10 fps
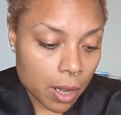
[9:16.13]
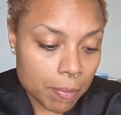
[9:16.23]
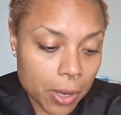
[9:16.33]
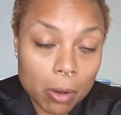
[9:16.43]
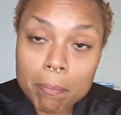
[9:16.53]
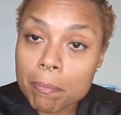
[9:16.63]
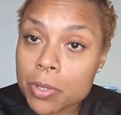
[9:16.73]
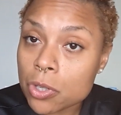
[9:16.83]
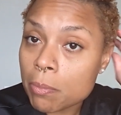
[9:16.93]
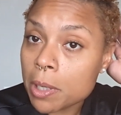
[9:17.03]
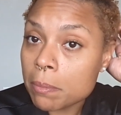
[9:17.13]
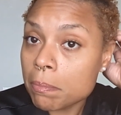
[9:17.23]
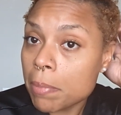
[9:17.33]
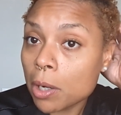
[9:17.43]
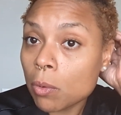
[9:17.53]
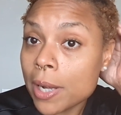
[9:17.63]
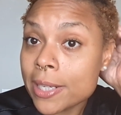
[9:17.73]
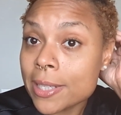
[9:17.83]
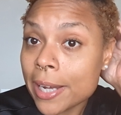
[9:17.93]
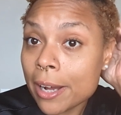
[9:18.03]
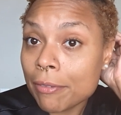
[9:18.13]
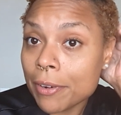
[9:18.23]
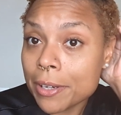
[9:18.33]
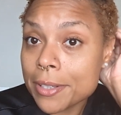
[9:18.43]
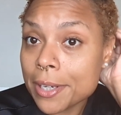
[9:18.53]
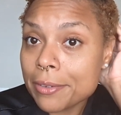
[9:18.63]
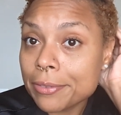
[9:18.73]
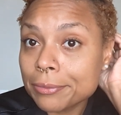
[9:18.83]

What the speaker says: There are so many better ways to care for yourself.